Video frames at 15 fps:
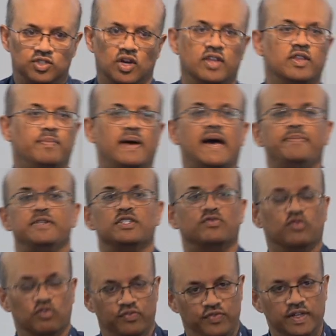John the
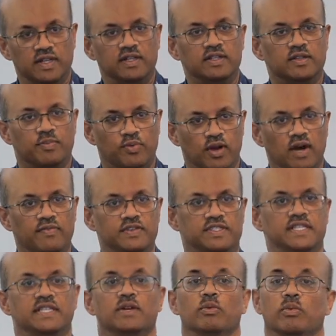Baptist fulfilled the
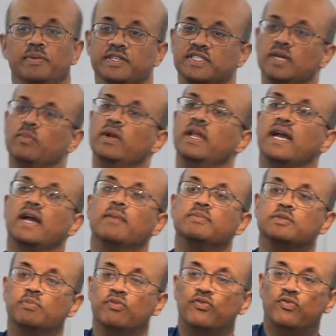prophecy there will be someone that
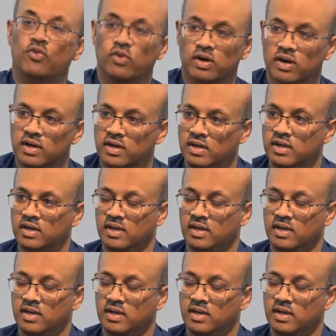comes before